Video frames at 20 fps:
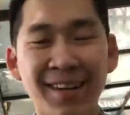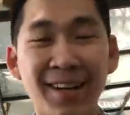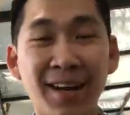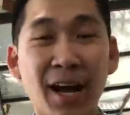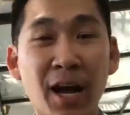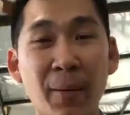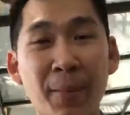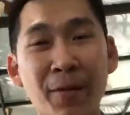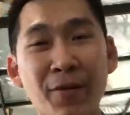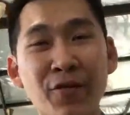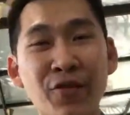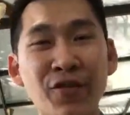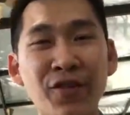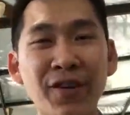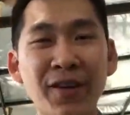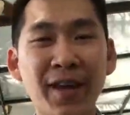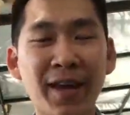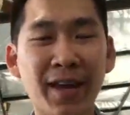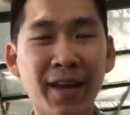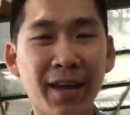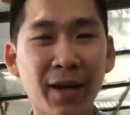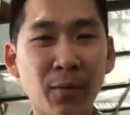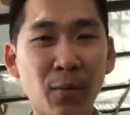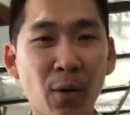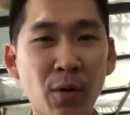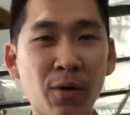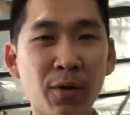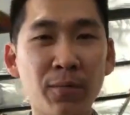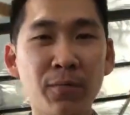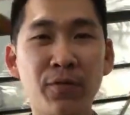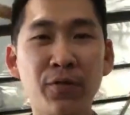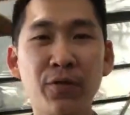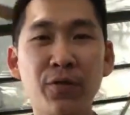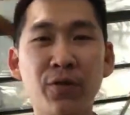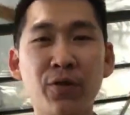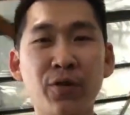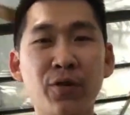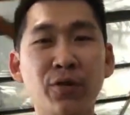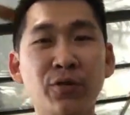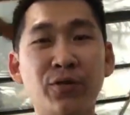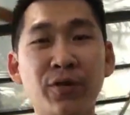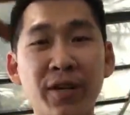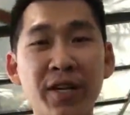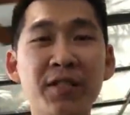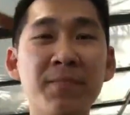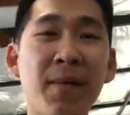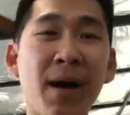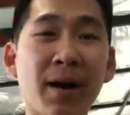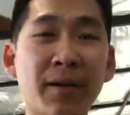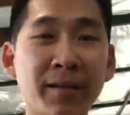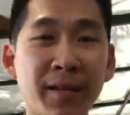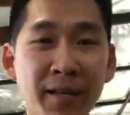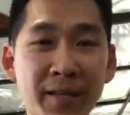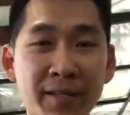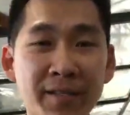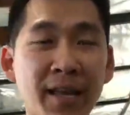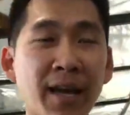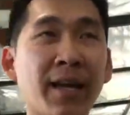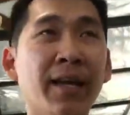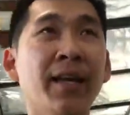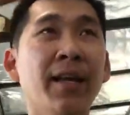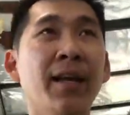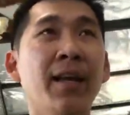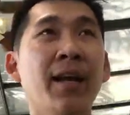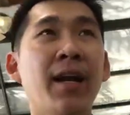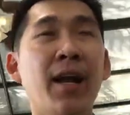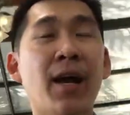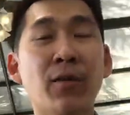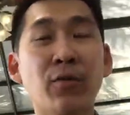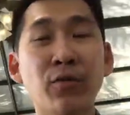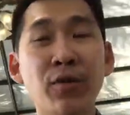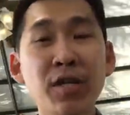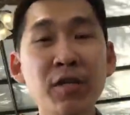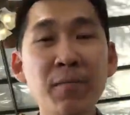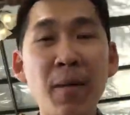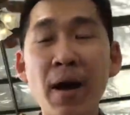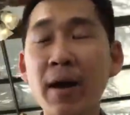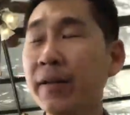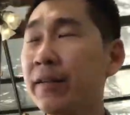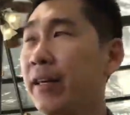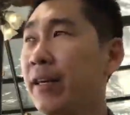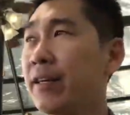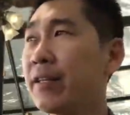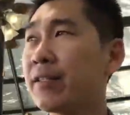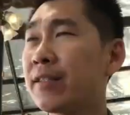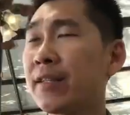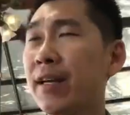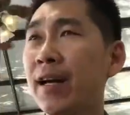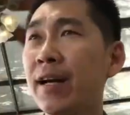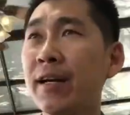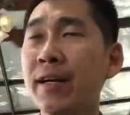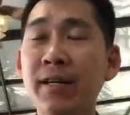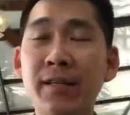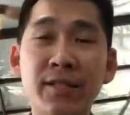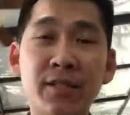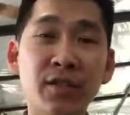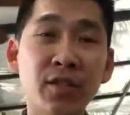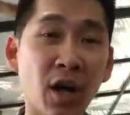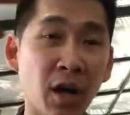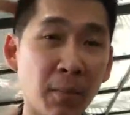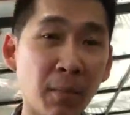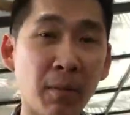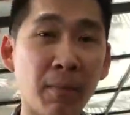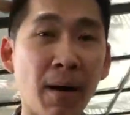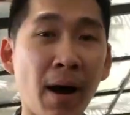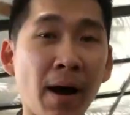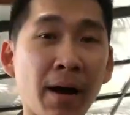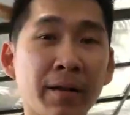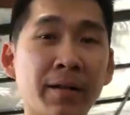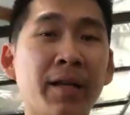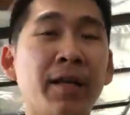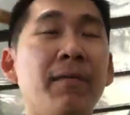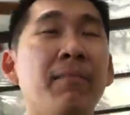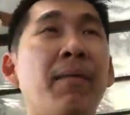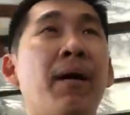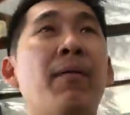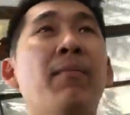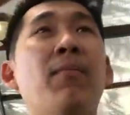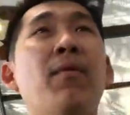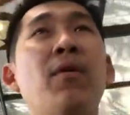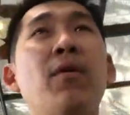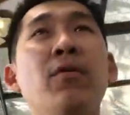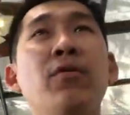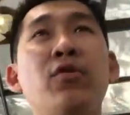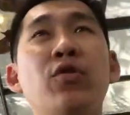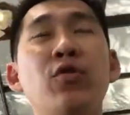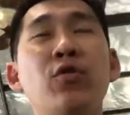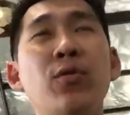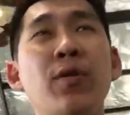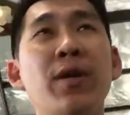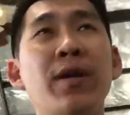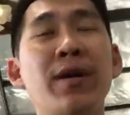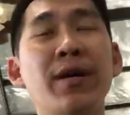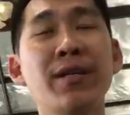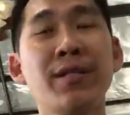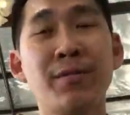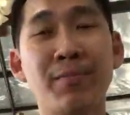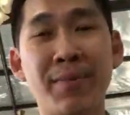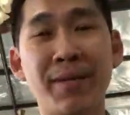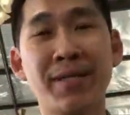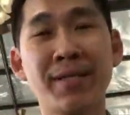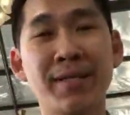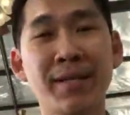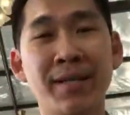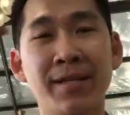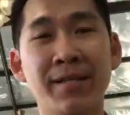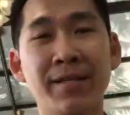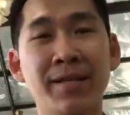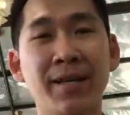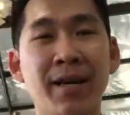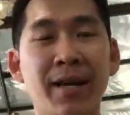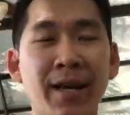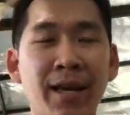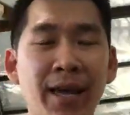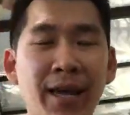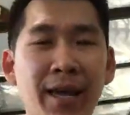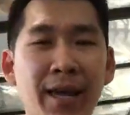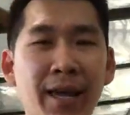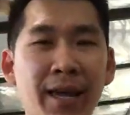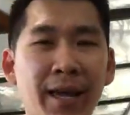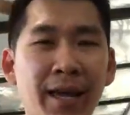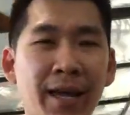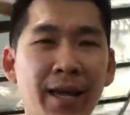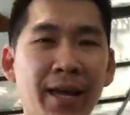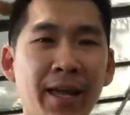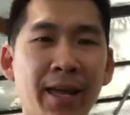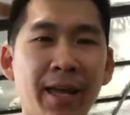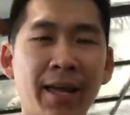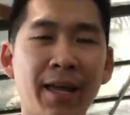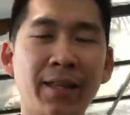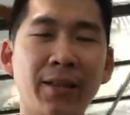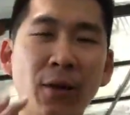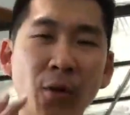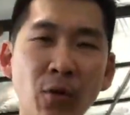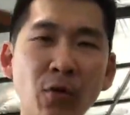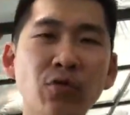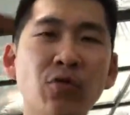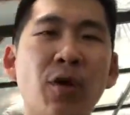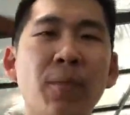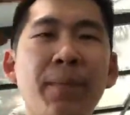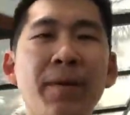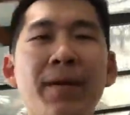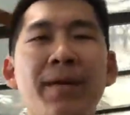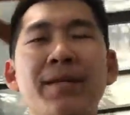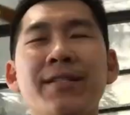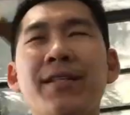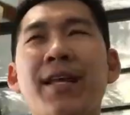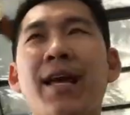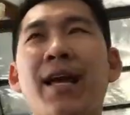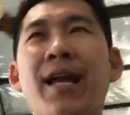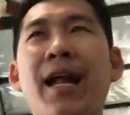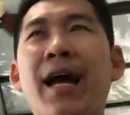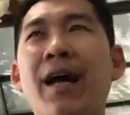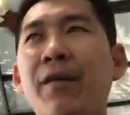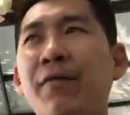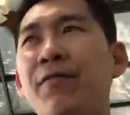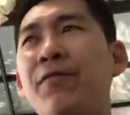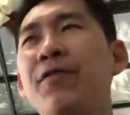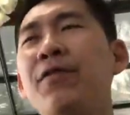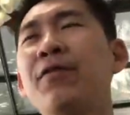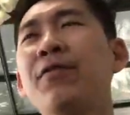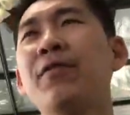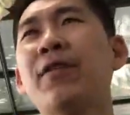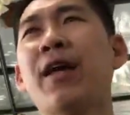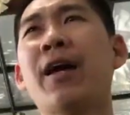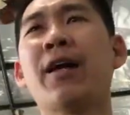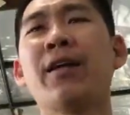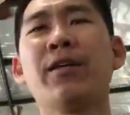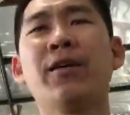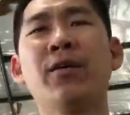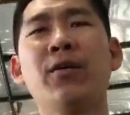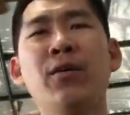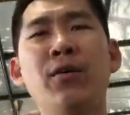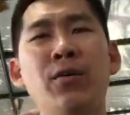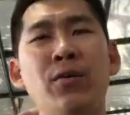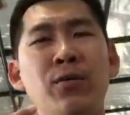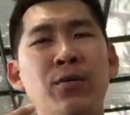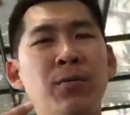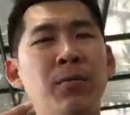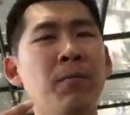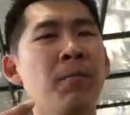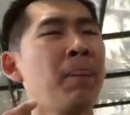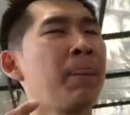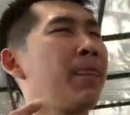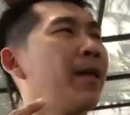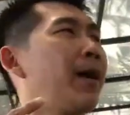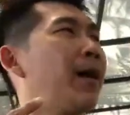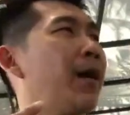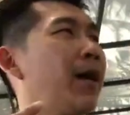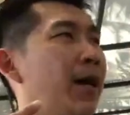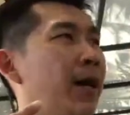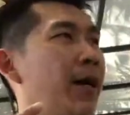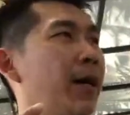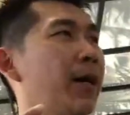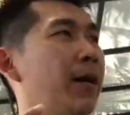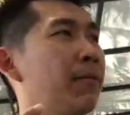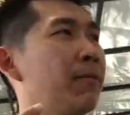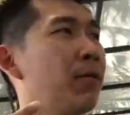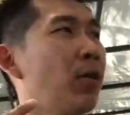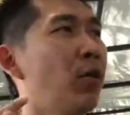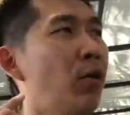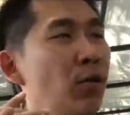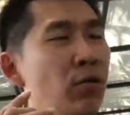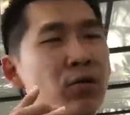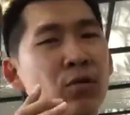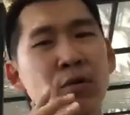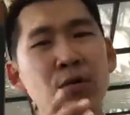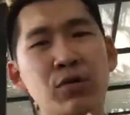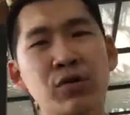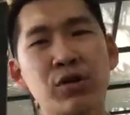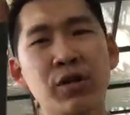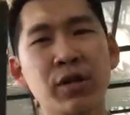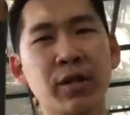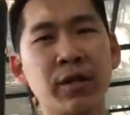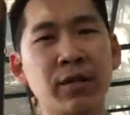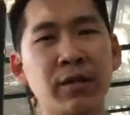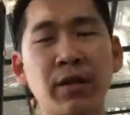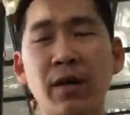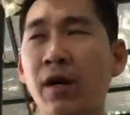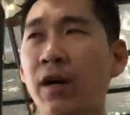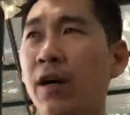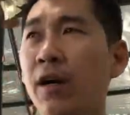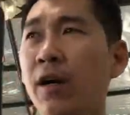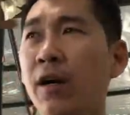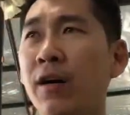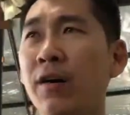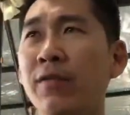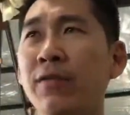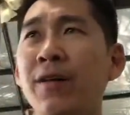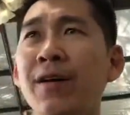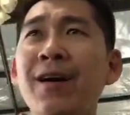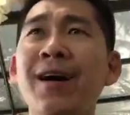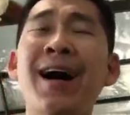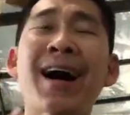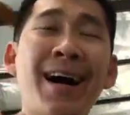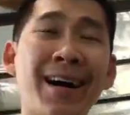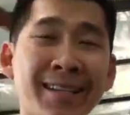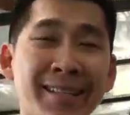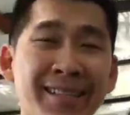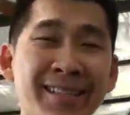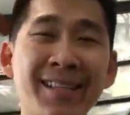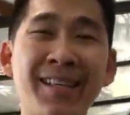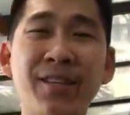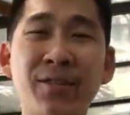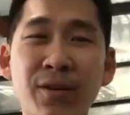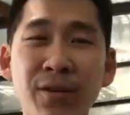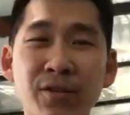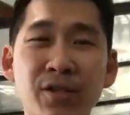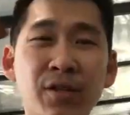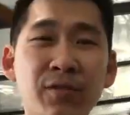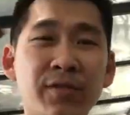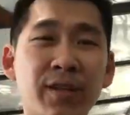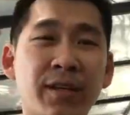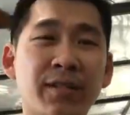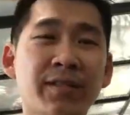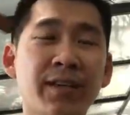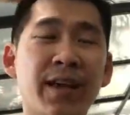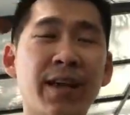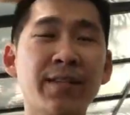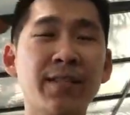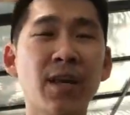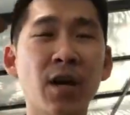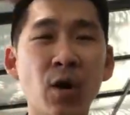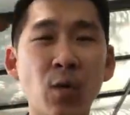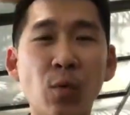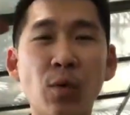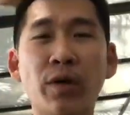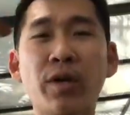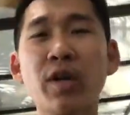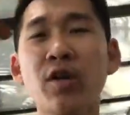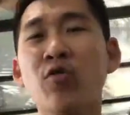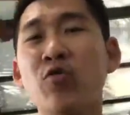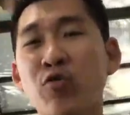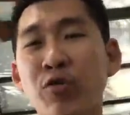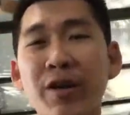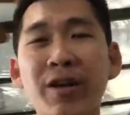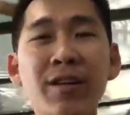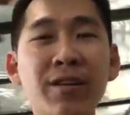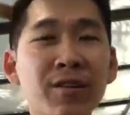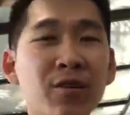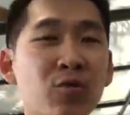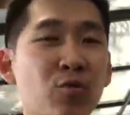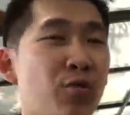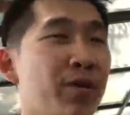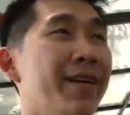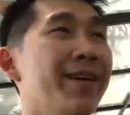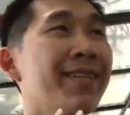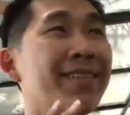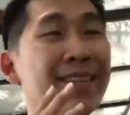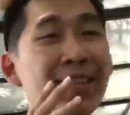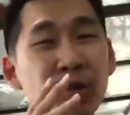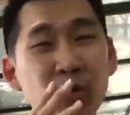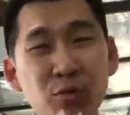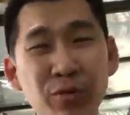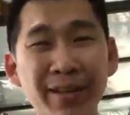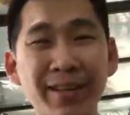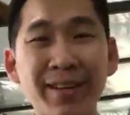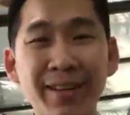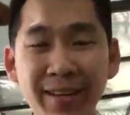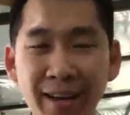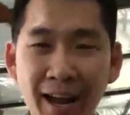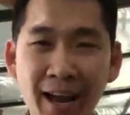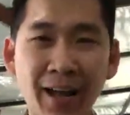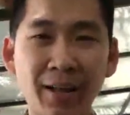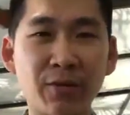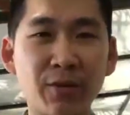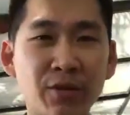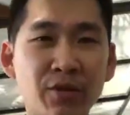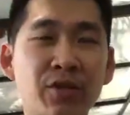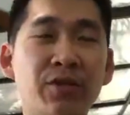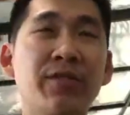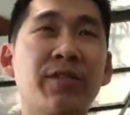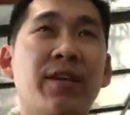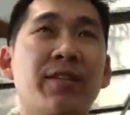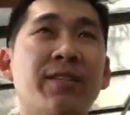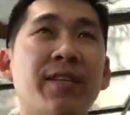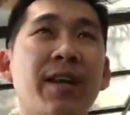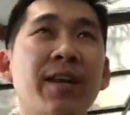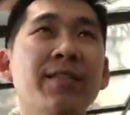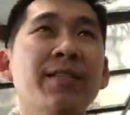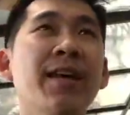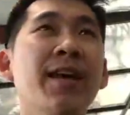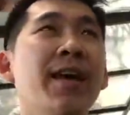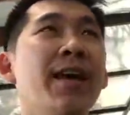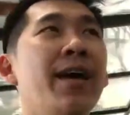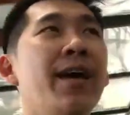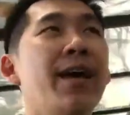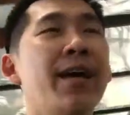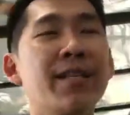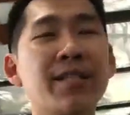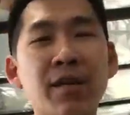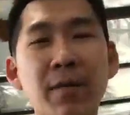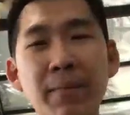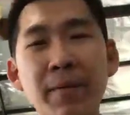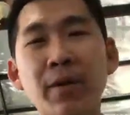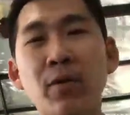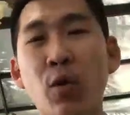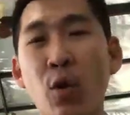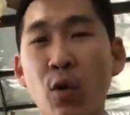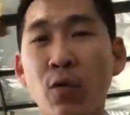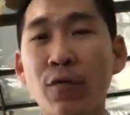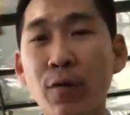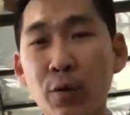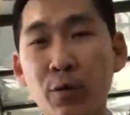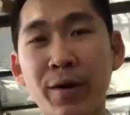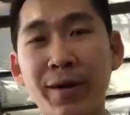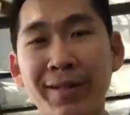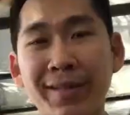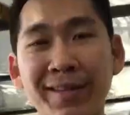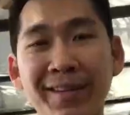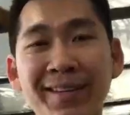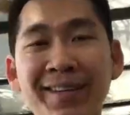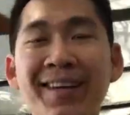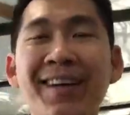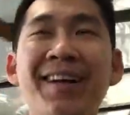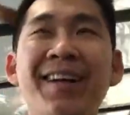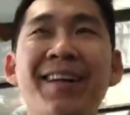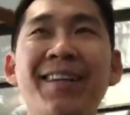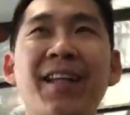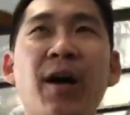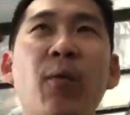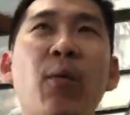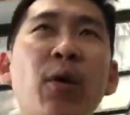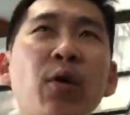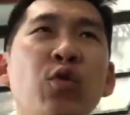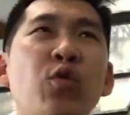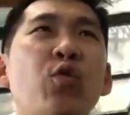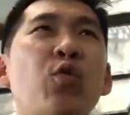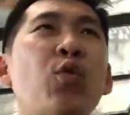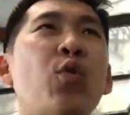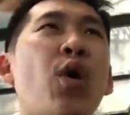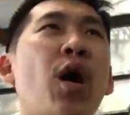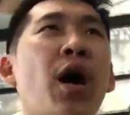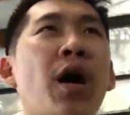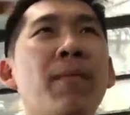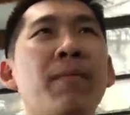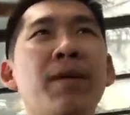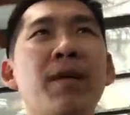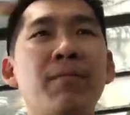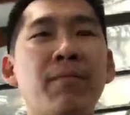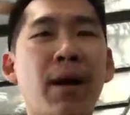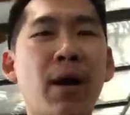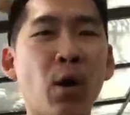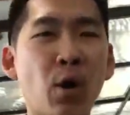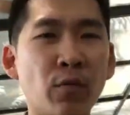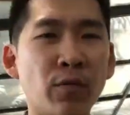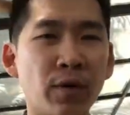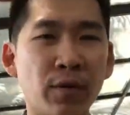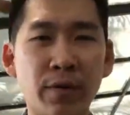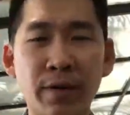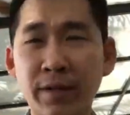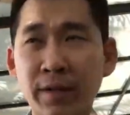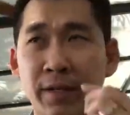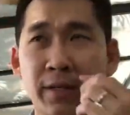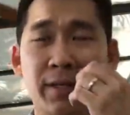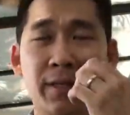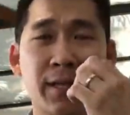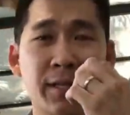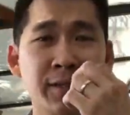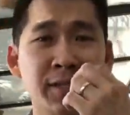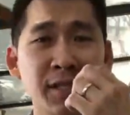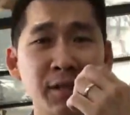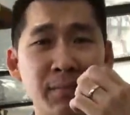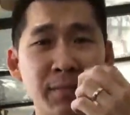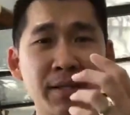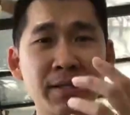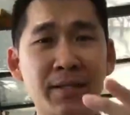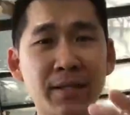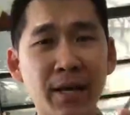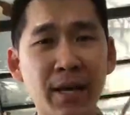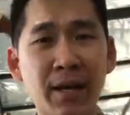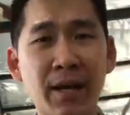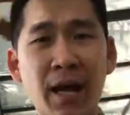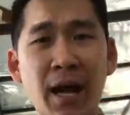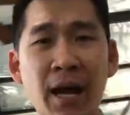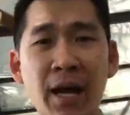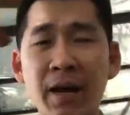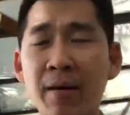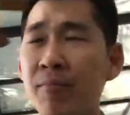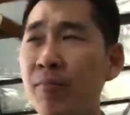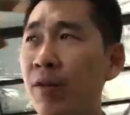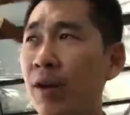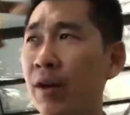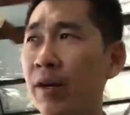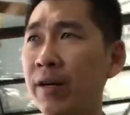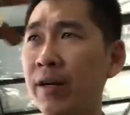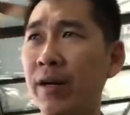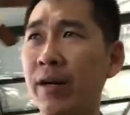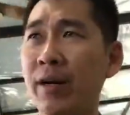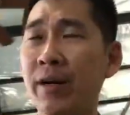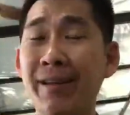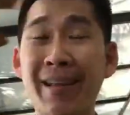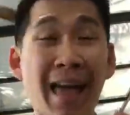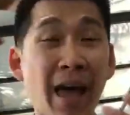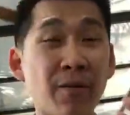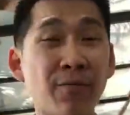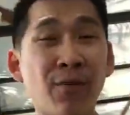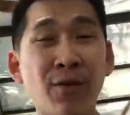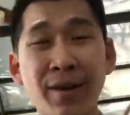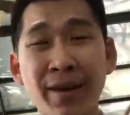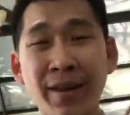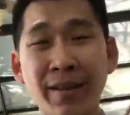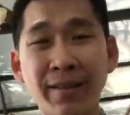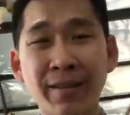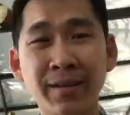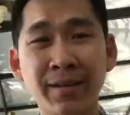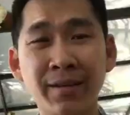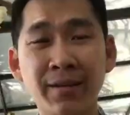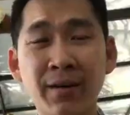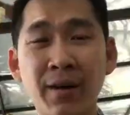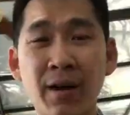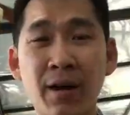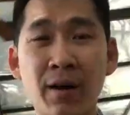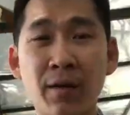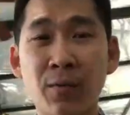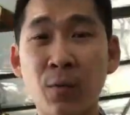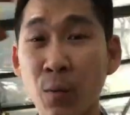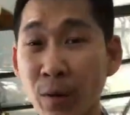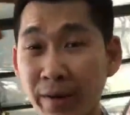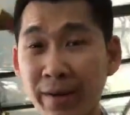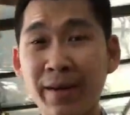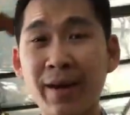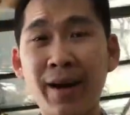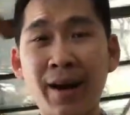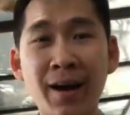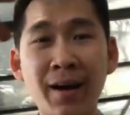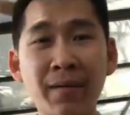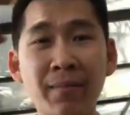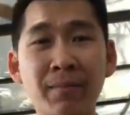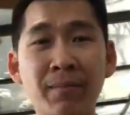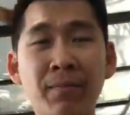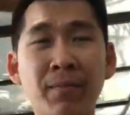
Hi, Patricia, and welcome to today's Marketing Insight. Now, today's Marketing Insight, it's not about marketing, but more towards business. And the whole topic is that I feel that the whole notion of hustling to achieve success, working really hard to achieve success, is a bit overrated. Now, what do I mean by overrated? Does this mean that I am not an advocate of working hard?